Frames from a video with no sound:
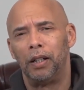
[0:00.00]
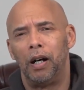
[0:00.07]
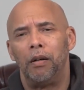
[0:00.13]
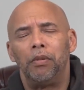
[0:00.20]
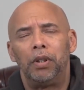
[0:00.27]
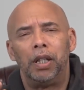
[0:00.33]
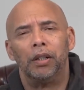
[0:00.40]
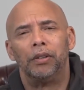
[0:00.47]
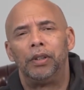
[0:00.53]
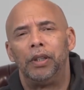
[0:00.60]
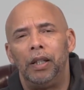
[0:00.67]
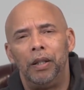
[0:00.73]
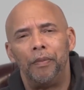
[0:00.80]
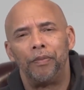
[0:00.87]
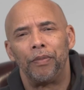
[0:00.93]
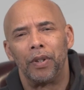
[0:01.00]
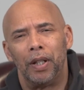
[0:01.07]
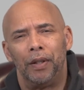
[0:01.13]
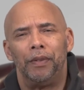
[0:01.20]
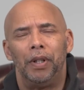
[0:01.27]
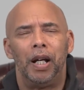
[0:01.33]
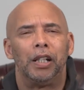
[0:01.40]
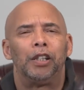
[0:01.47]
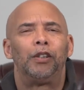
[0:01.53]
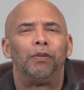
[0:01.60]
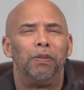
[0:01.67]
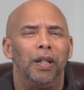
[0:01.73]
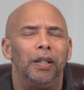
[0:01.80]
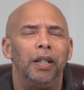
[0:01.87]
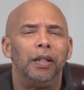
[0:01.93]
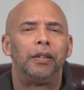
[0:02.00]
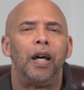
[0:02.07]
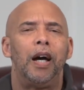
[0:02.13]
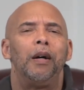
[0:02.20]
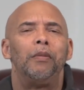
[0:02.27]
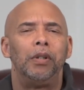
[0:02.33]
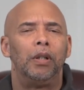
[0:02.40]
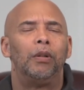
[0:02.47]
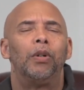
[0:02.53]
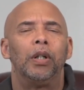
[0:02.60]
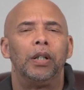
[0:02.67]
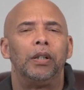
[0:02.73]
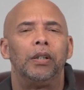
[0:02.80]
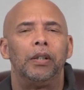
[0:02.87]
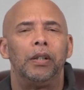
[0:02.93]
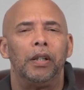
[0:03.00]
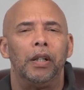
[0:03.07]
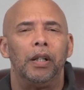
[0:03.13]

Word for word: I'm guilty of not spending time in your word.